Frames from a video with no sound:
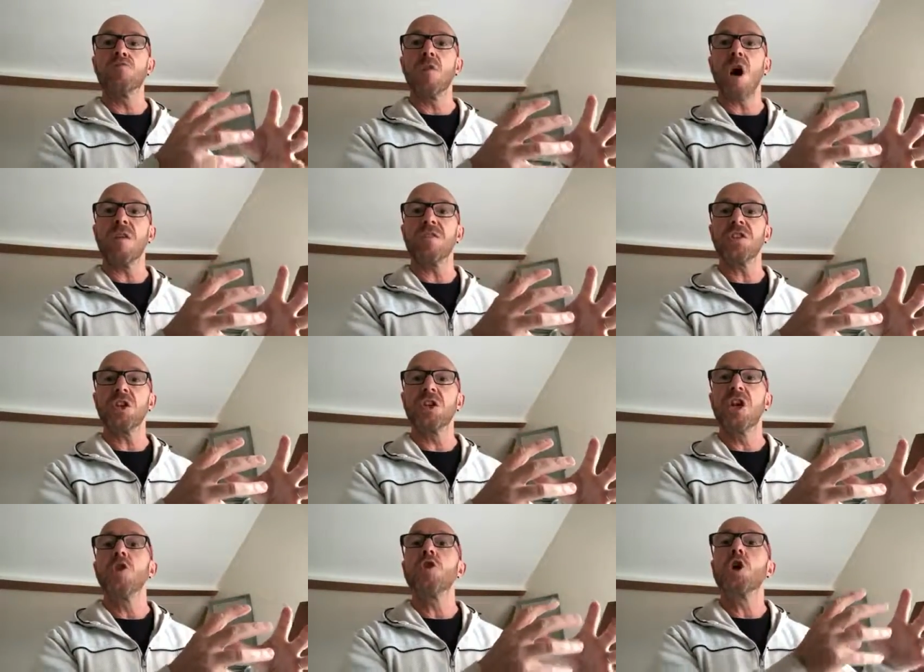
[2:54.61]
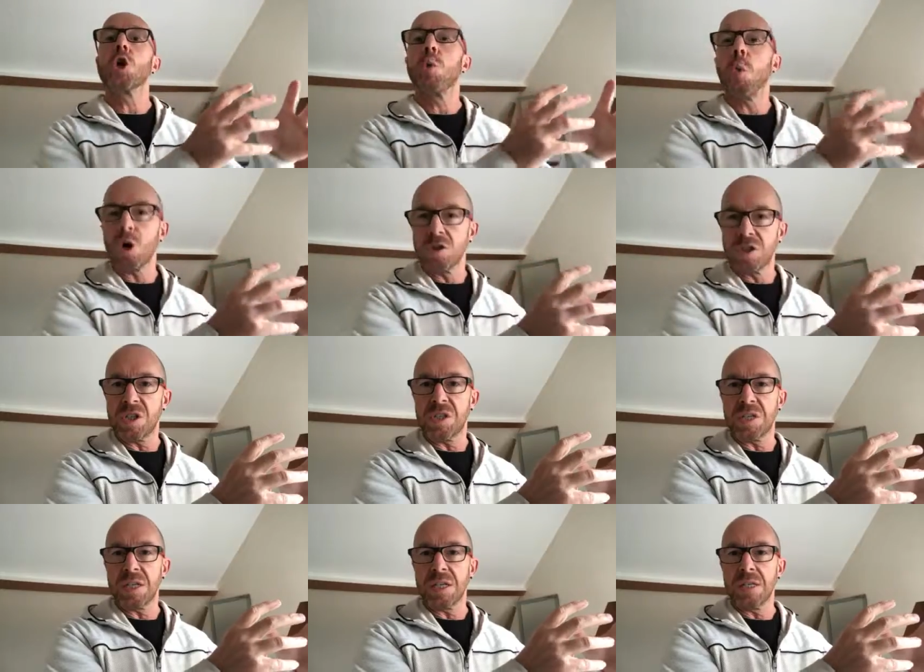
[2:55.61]
rather than the
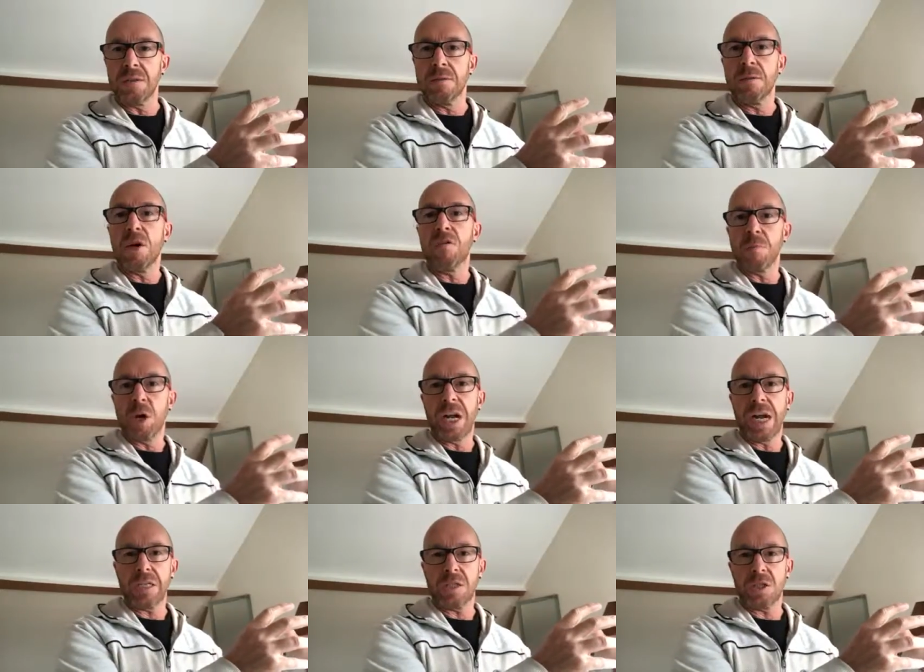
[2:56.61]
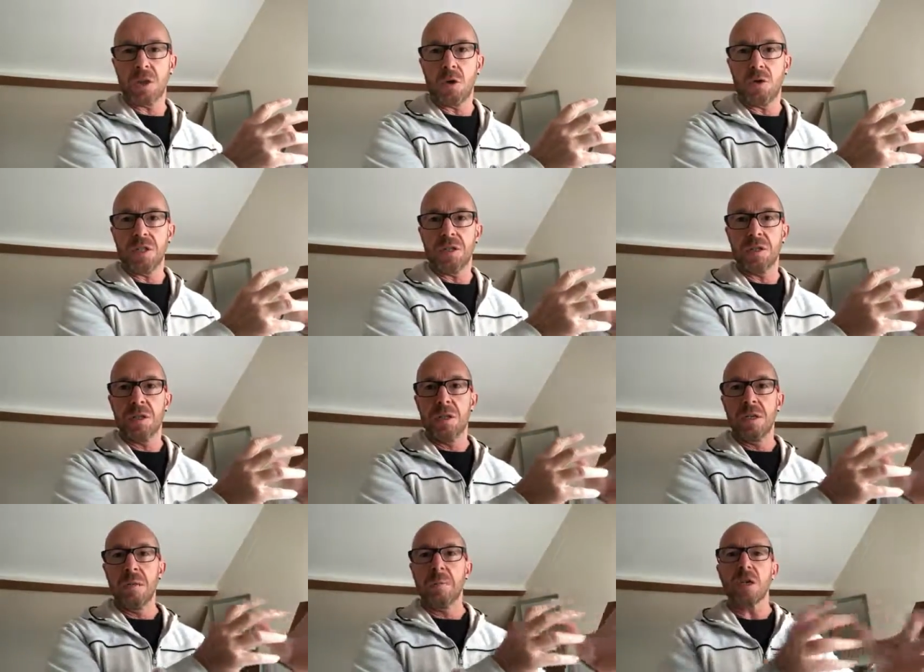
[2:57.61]
quantity of my exercise.
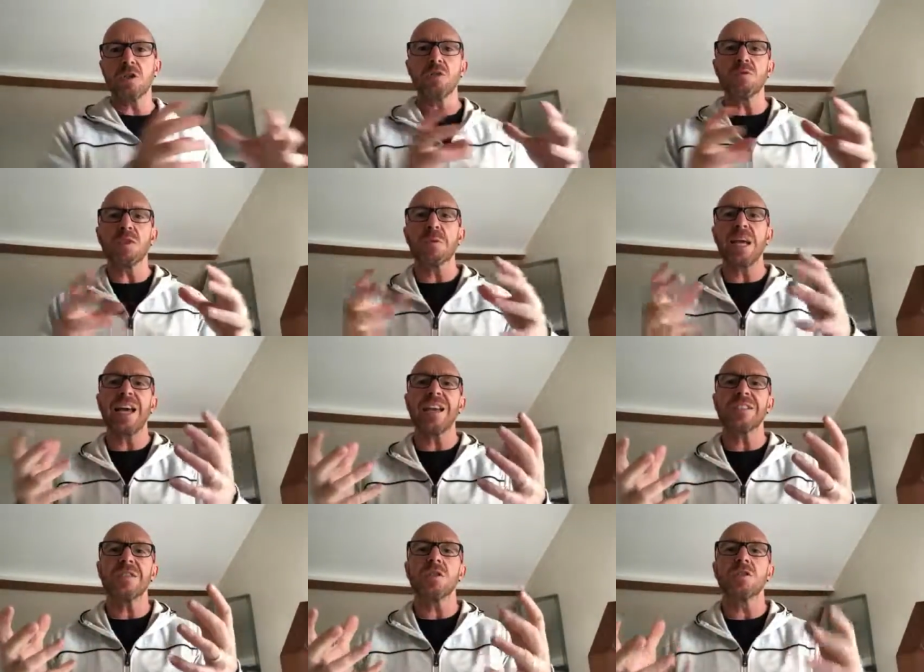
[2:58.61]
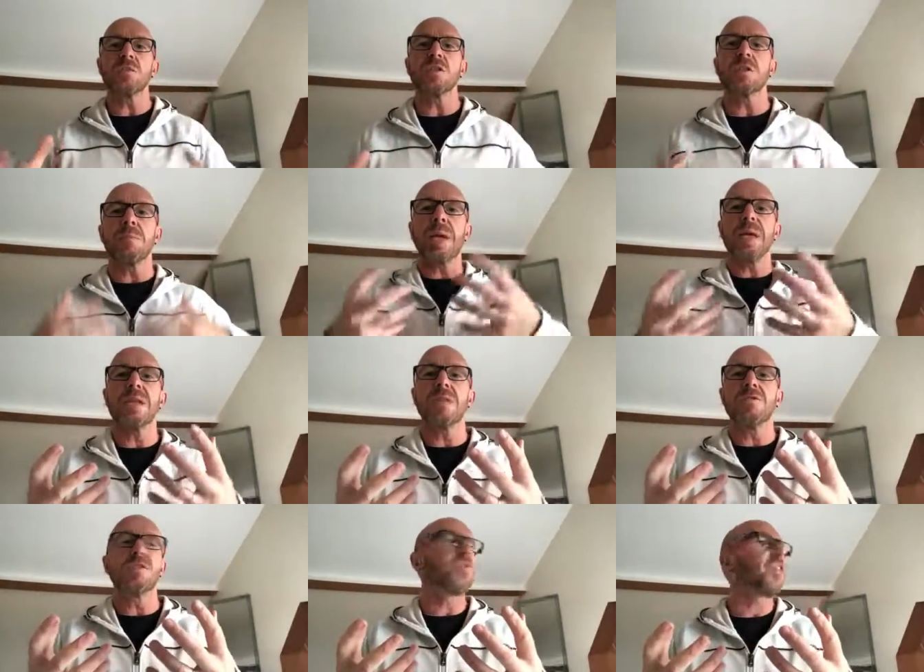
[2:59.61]
Because ultimately, exercise wants to make
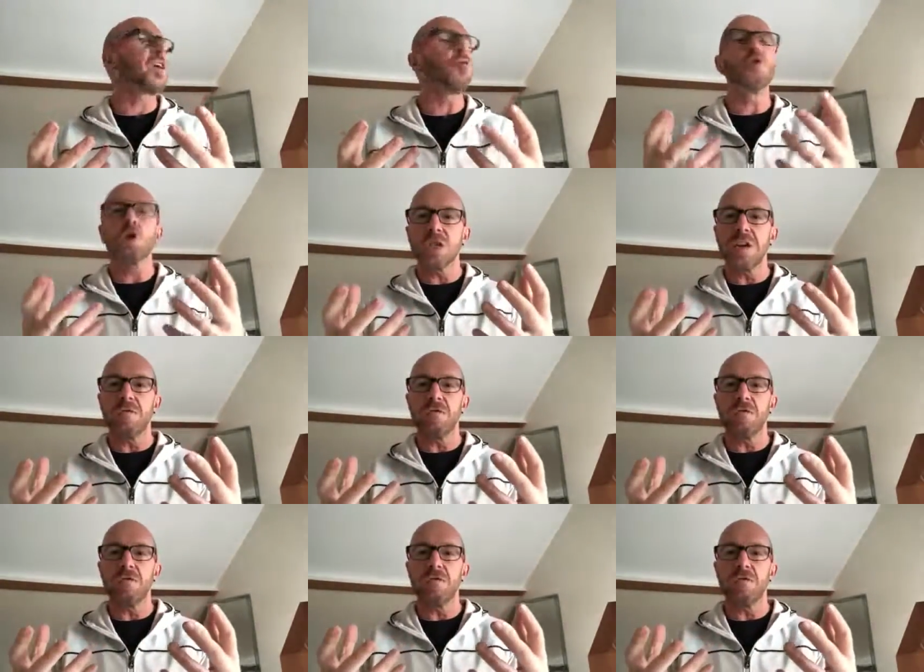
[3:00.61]
us feel good